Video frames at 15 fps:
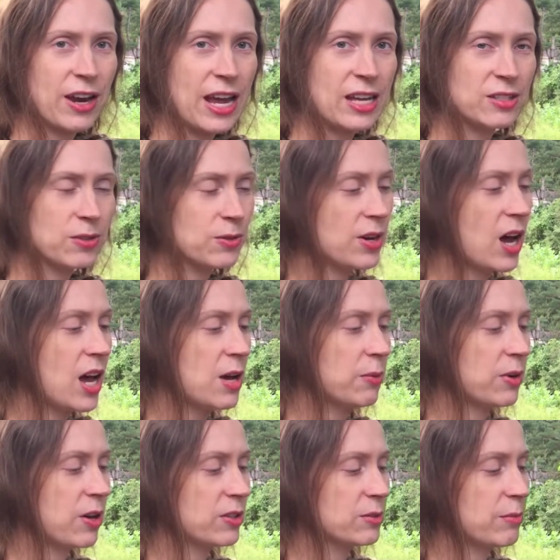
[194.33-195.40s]
for
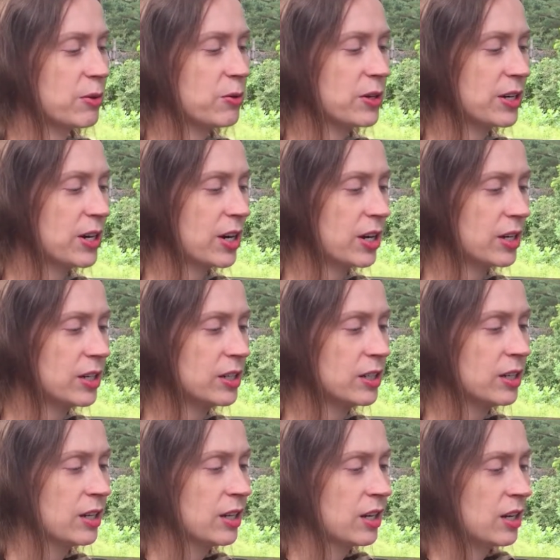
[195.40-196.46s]
Hazelnut when I was milking her.